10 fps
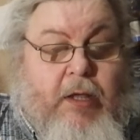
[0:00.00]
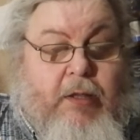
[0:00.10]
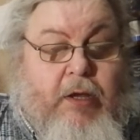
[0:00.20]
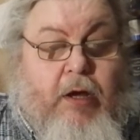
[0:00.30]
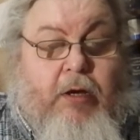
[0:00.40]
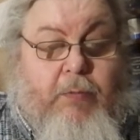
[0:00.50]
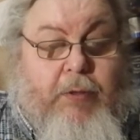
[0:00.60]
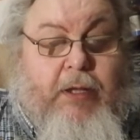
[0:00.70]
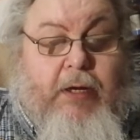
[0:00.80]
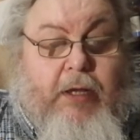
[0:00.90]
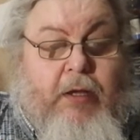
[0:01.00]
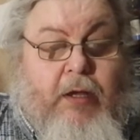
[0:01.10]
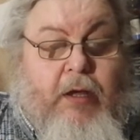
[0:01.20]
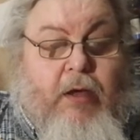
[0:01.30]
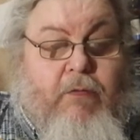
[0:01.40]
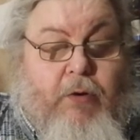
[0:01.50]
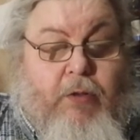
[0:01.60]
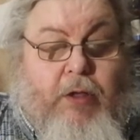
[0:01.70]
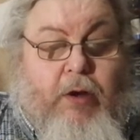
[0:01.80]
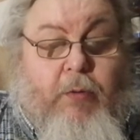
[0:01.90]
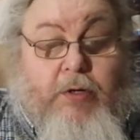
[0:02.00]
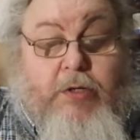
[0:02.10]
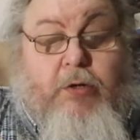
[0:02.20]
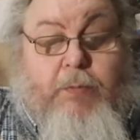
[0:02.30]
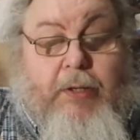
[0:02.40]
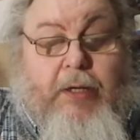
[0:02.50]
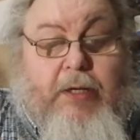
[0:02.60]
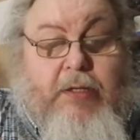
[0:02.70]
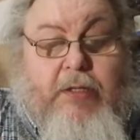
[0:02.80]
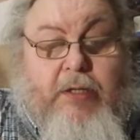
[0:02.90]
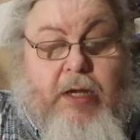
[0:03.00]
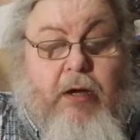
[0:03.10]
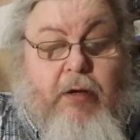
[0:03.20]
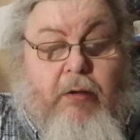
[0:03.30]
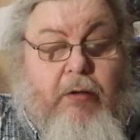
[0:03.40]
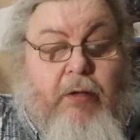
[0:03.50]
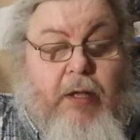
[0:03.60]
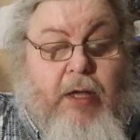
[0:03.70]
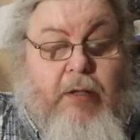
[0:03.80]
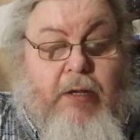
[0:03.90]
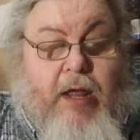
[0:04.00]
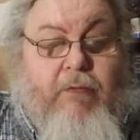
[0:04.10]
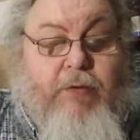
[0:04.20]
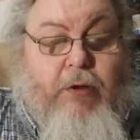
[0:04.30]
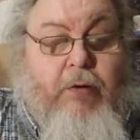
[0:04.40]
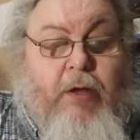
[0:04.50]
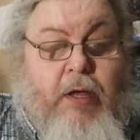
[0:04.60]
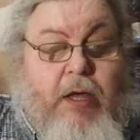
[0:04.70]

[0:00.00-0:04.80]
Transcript: The younger Pliny, for there were two Plinys, the uncle and the nephew,